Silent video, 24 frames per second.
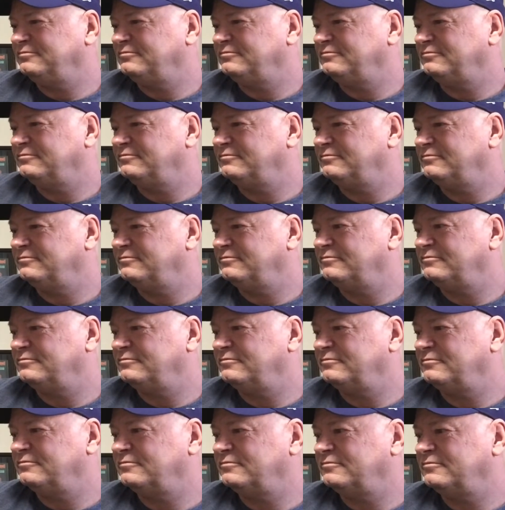
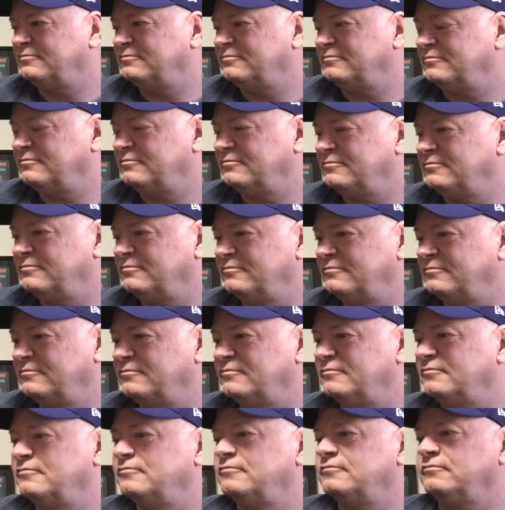
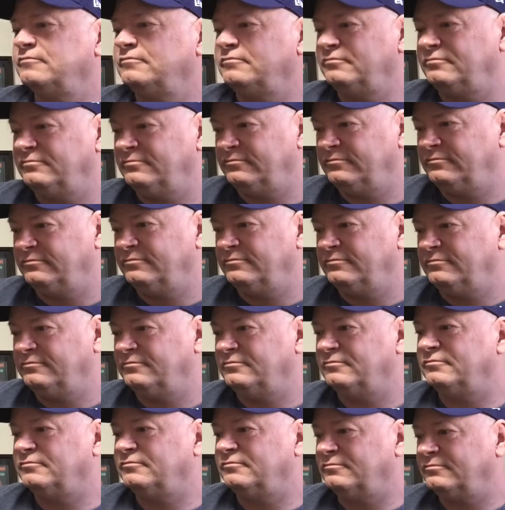
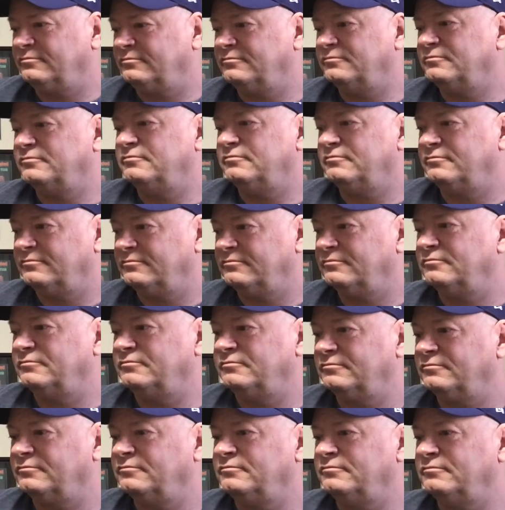This person isn't speaking.